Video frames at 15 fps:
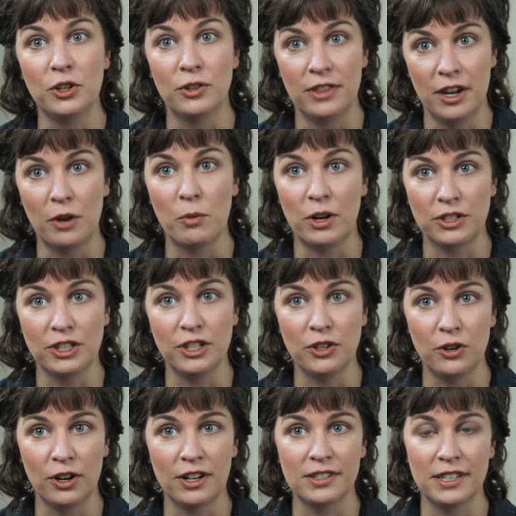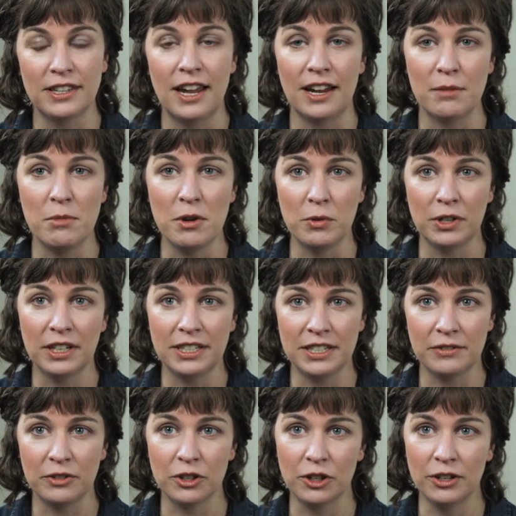their work to yours, and that can be really
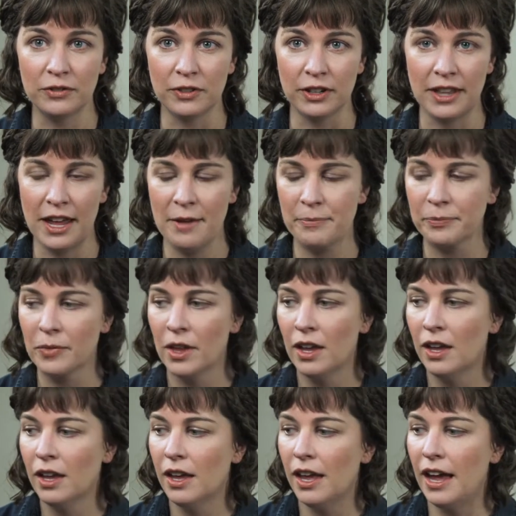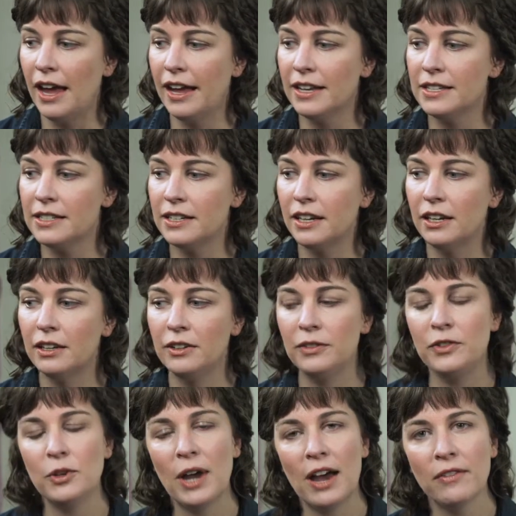difficult for them. And if
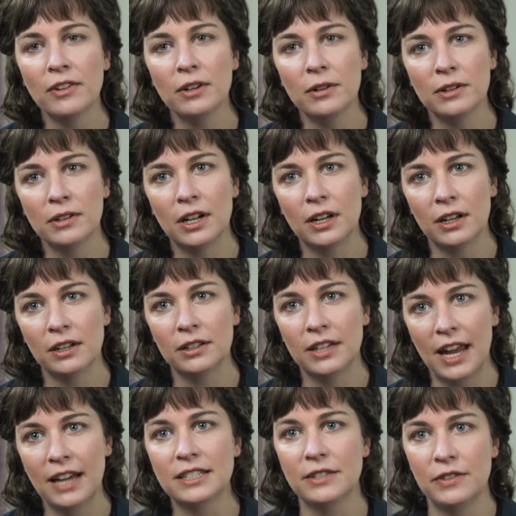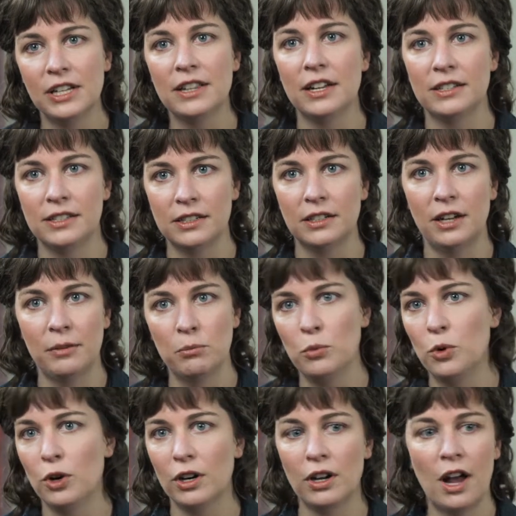you have an activity that's
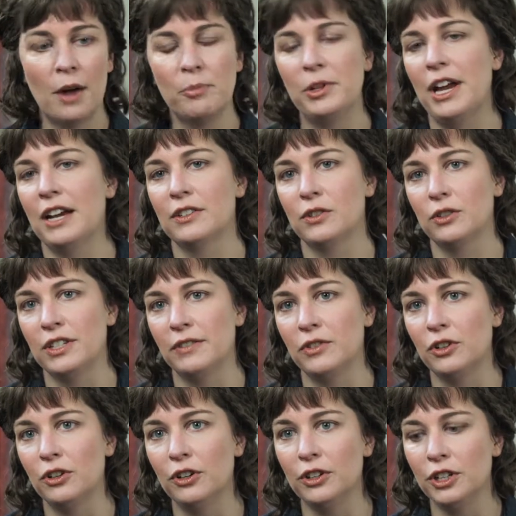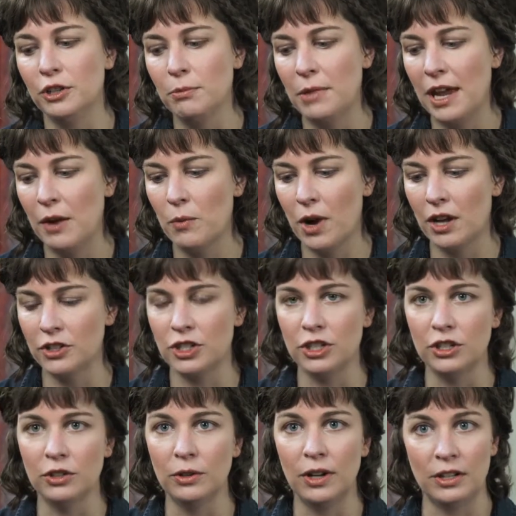more complex or difficult, you may want
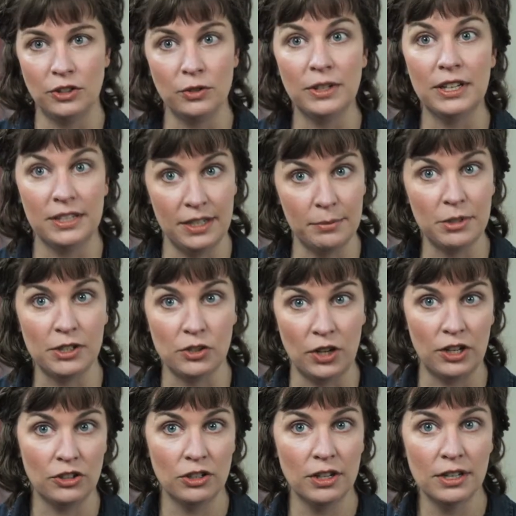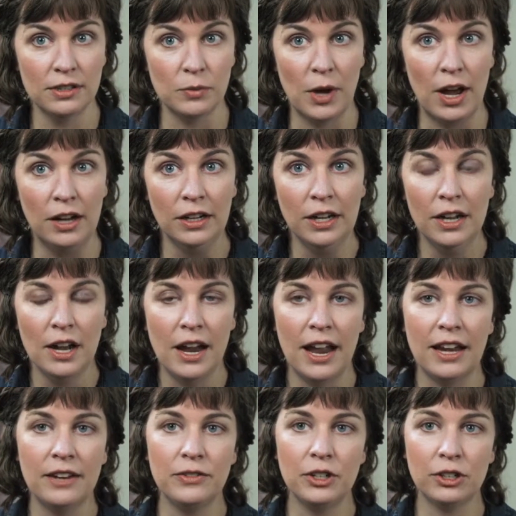to do a demonstration as well. And
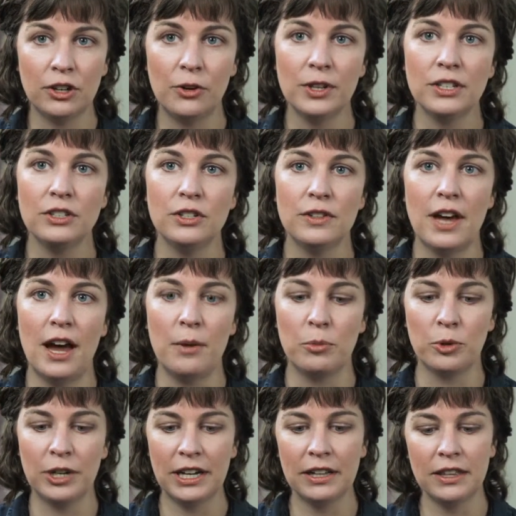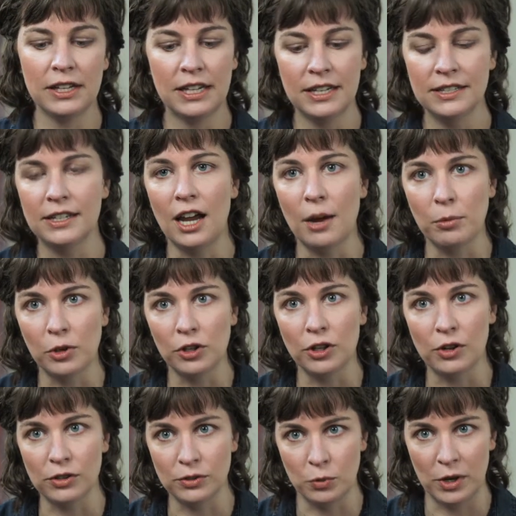if you're going to do that, bring the kids up
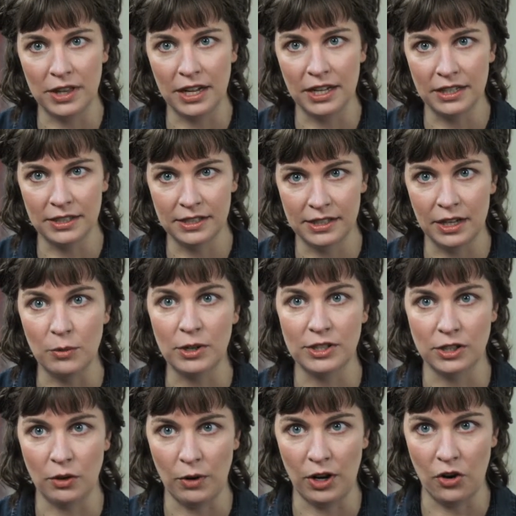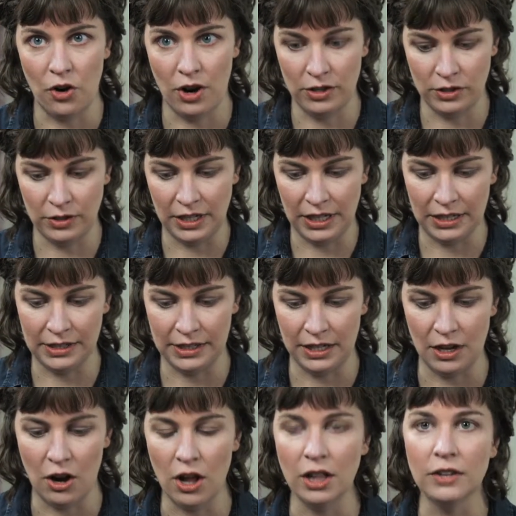close where they can see what's going on, so they can see
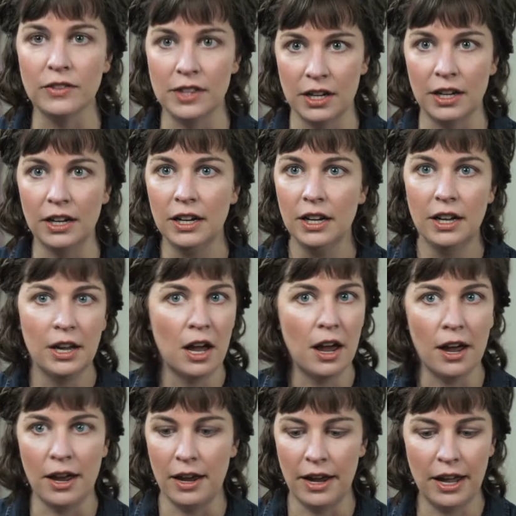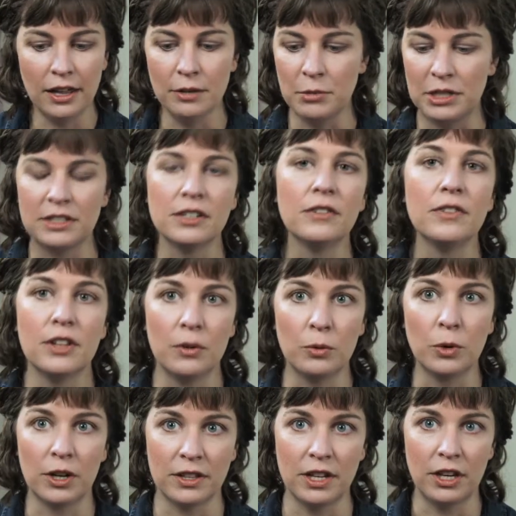all of the elements of the
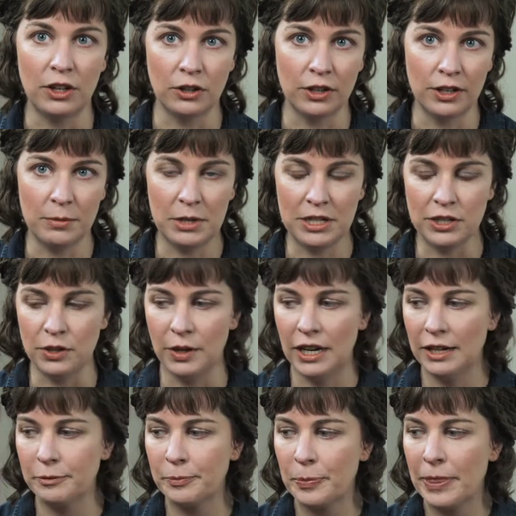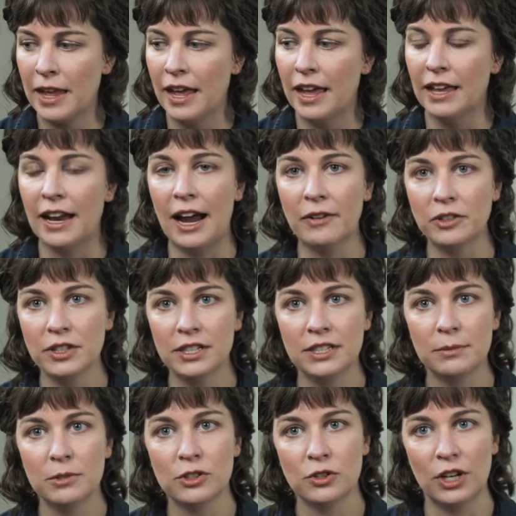work that you're going to be doing. And after the
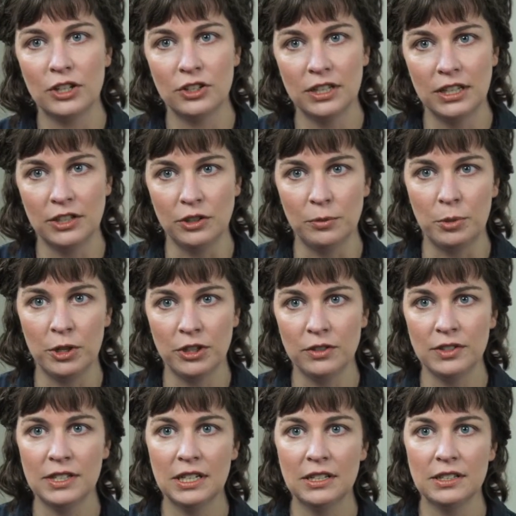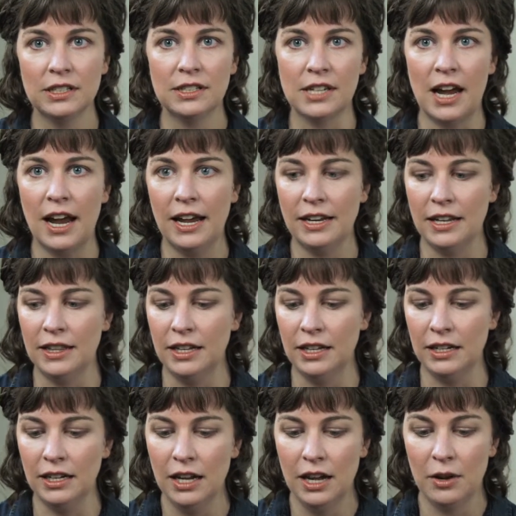demonstration, then you'll put those things aside and
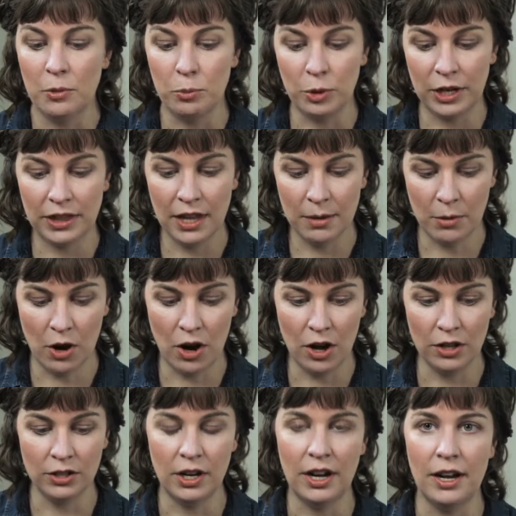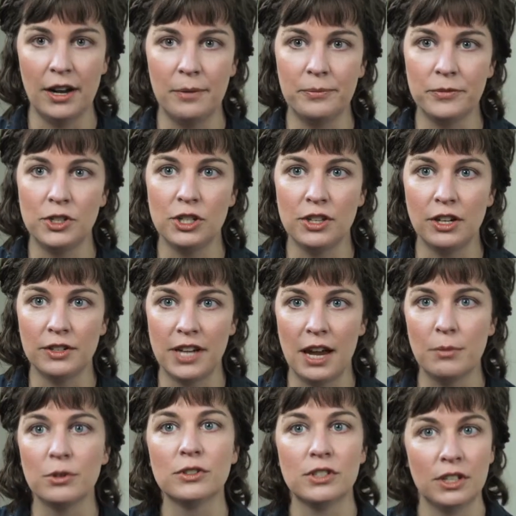then bring them all to their
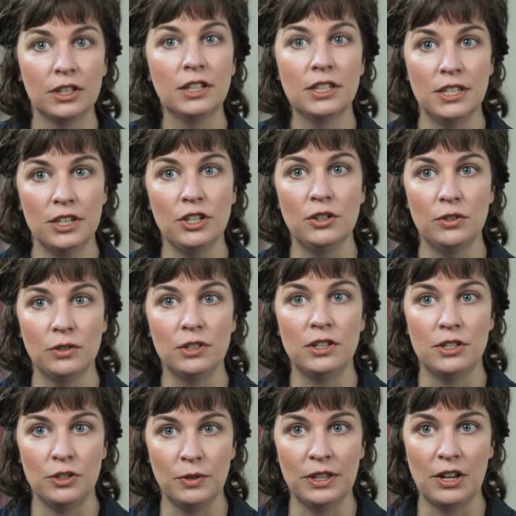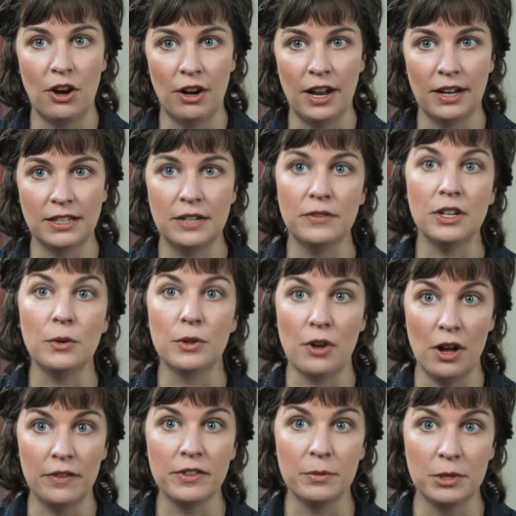tables to continue doing the art activity with
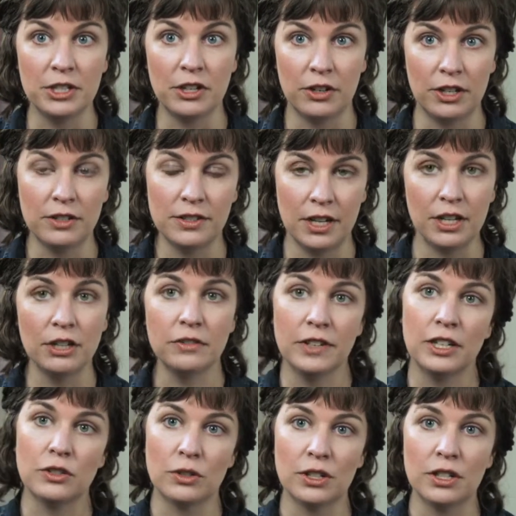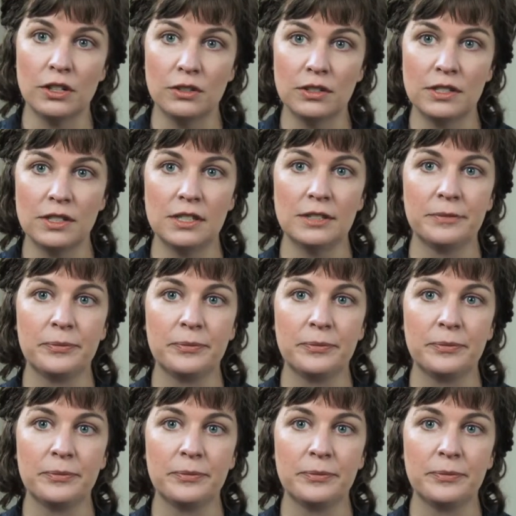all of the materials that you've introduced.